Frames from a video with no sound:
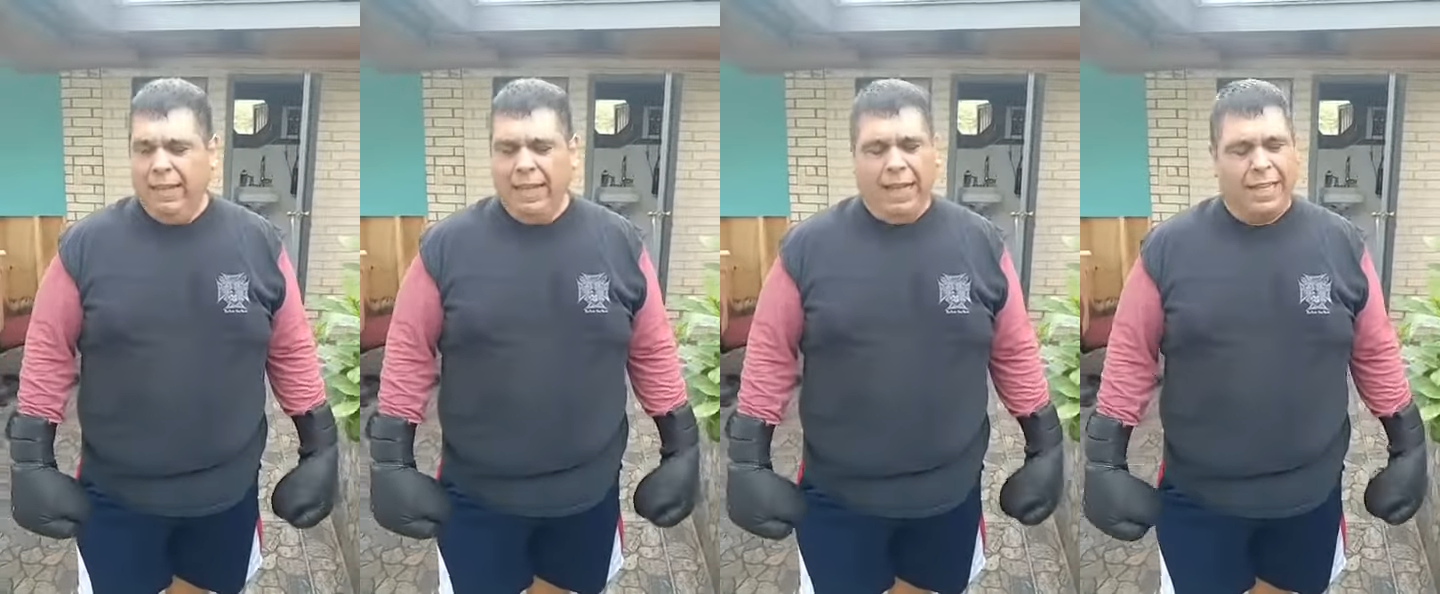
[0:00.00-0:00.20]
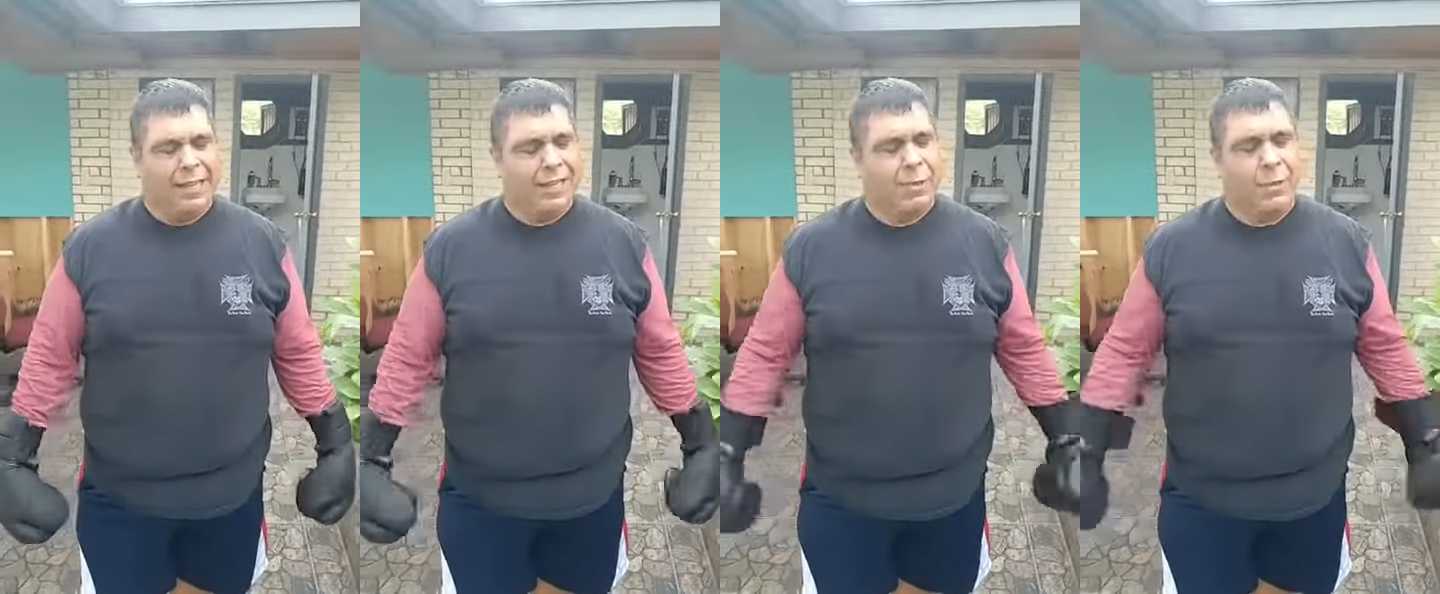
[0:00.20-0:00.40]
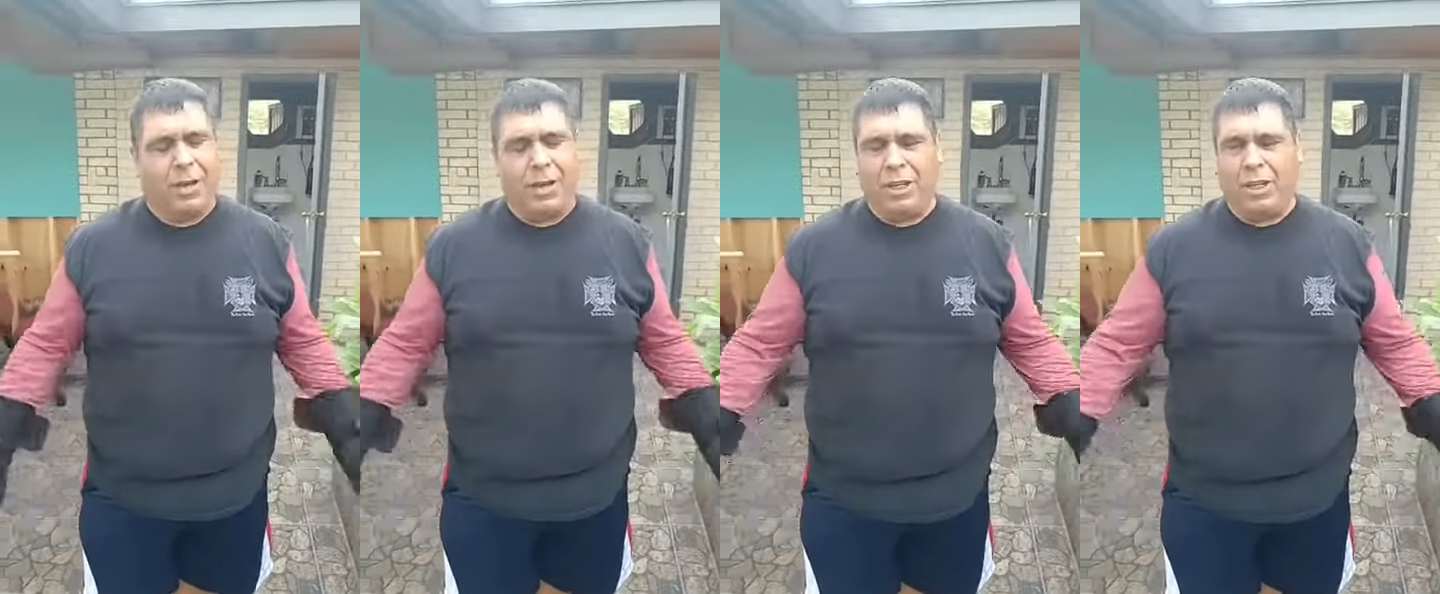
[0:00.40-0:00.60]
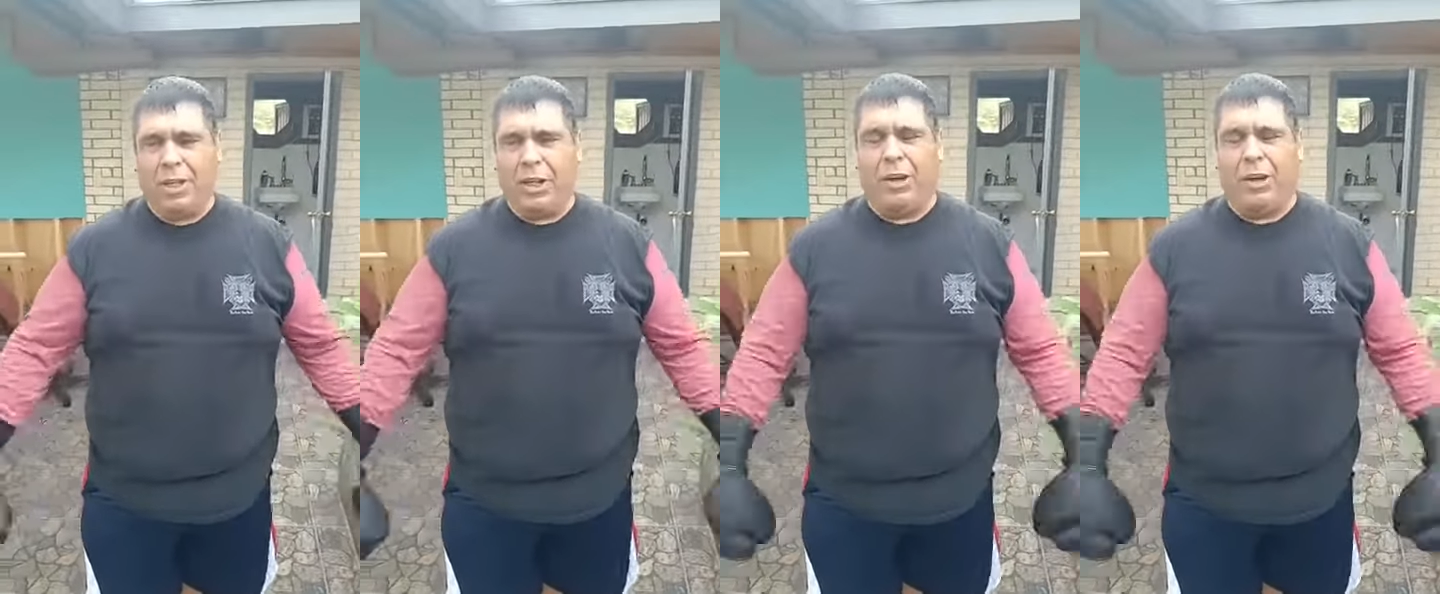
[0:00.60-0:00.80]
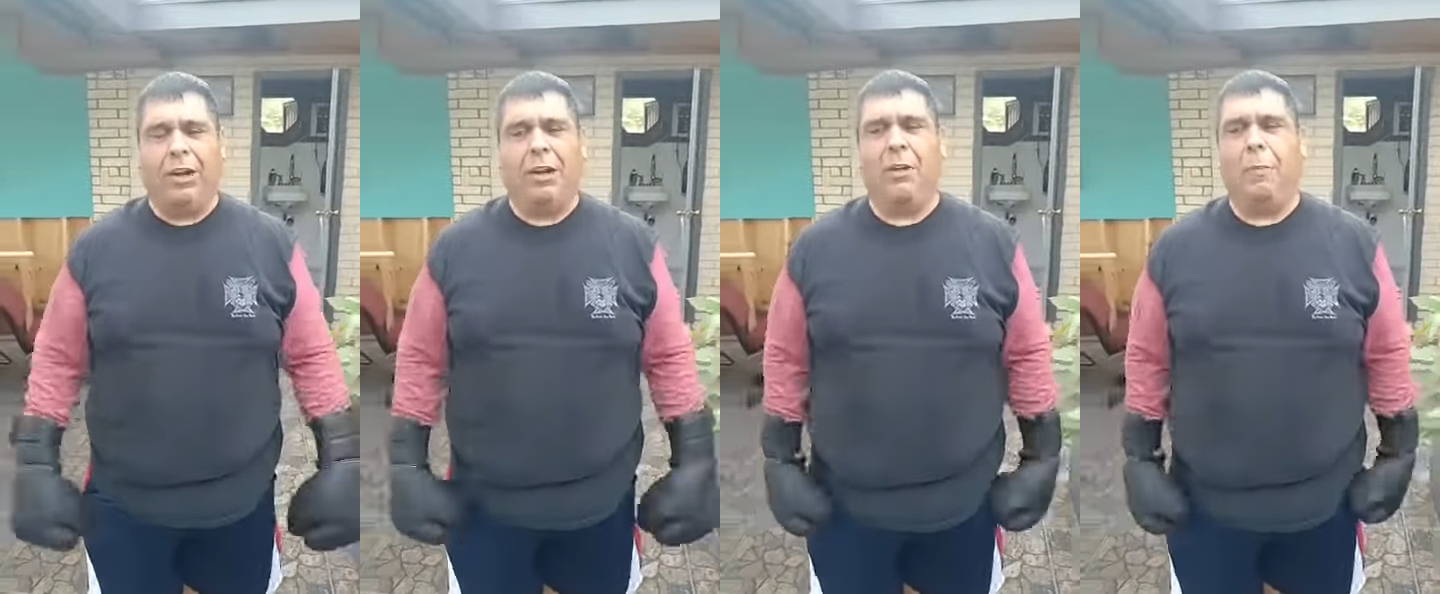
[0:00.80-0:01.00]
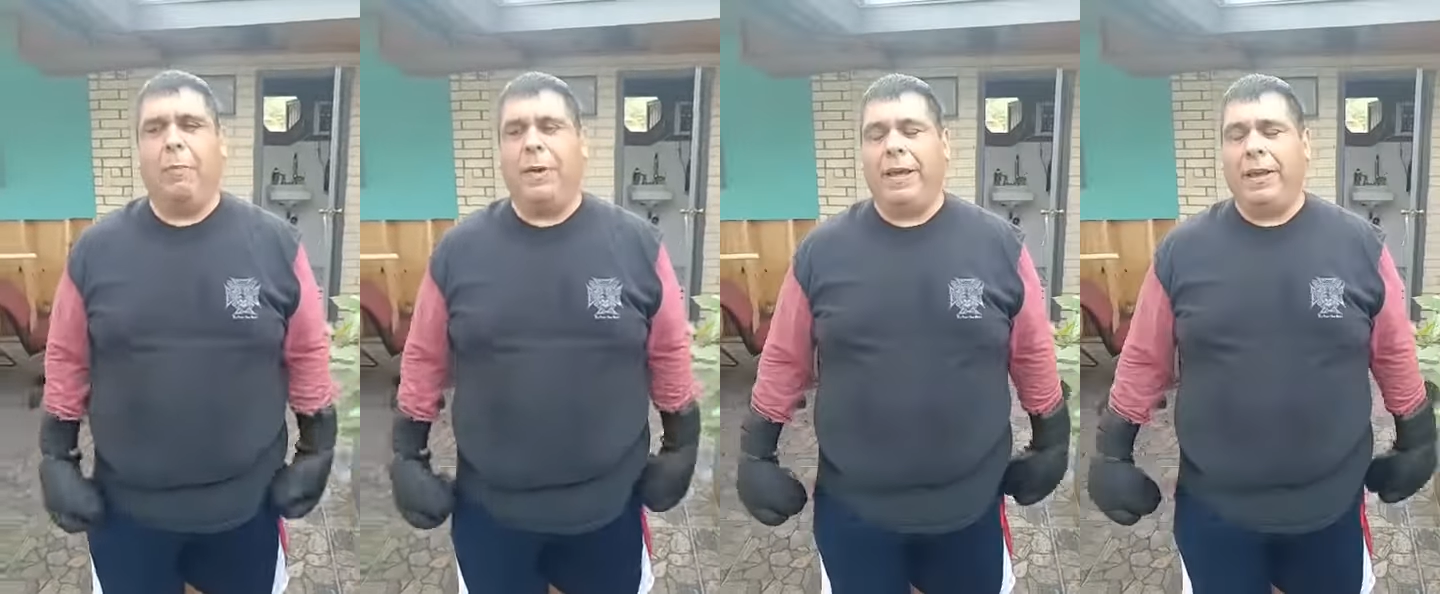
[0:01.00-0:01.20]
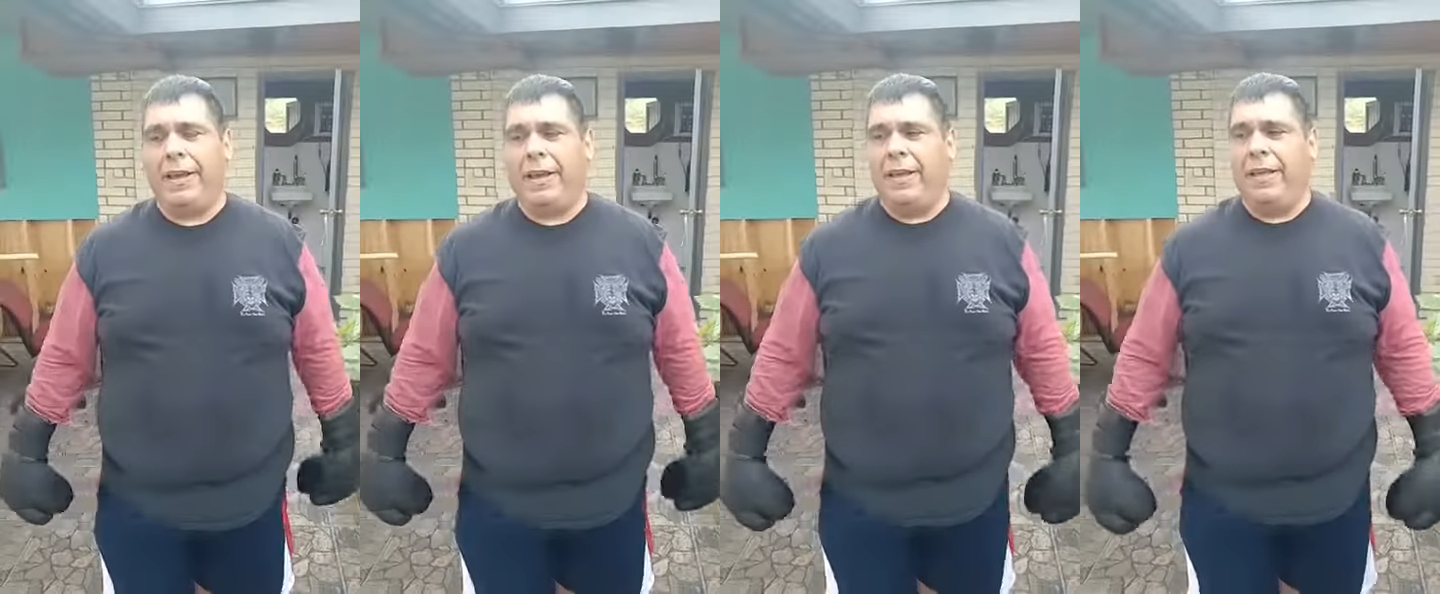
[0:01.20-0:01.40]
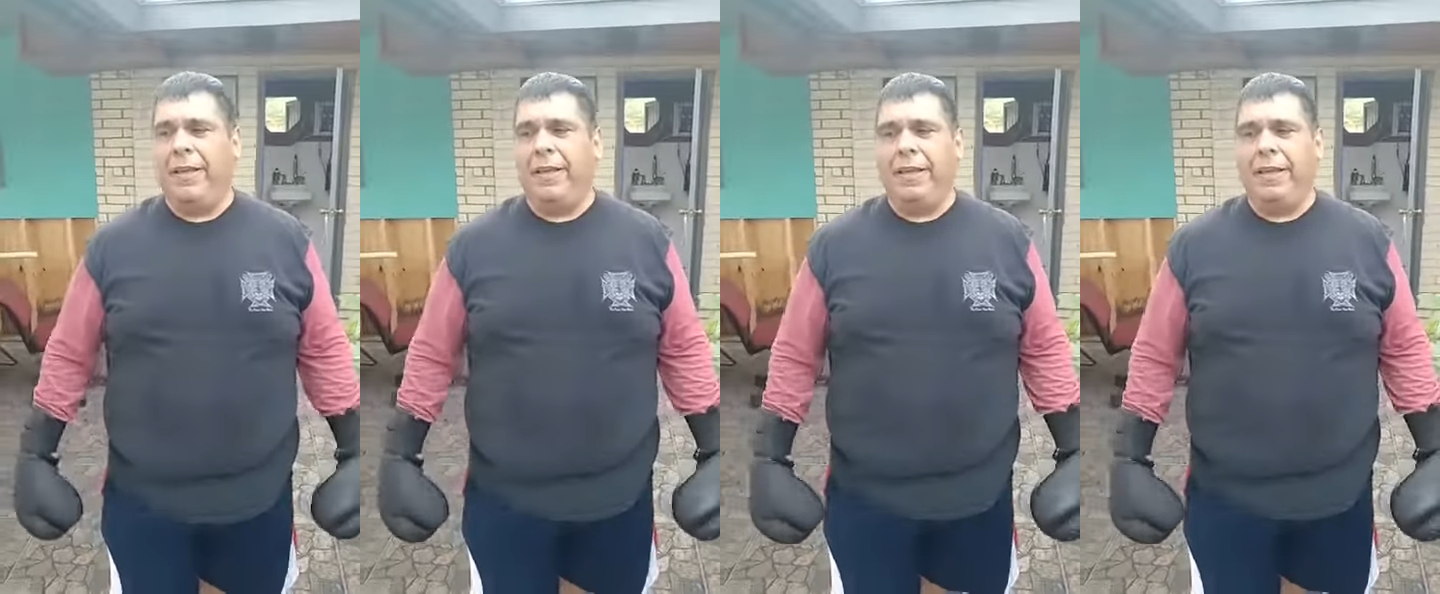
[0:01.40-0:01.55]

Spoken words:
I just want to share a little bit of...